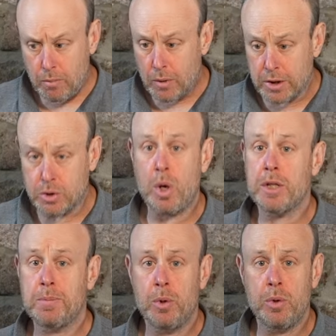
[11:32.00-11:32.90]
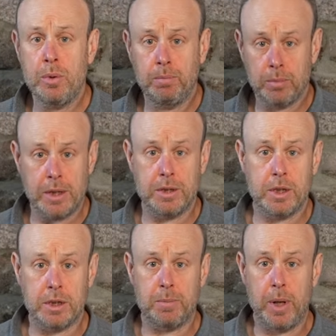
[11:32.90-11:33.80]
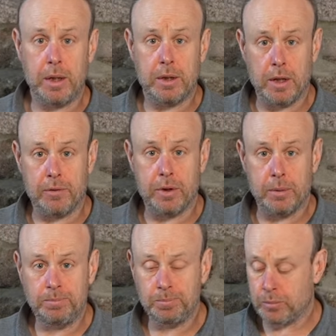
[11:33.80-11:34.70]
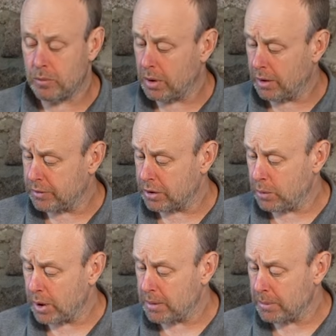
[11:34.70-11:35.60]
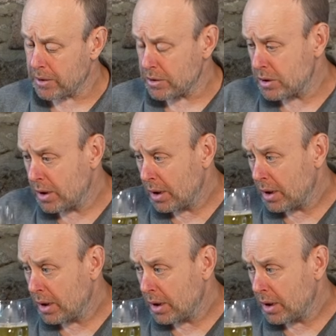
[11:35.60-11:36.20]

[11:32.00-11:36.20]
It's quite smooth, as you'd expect after 20 months.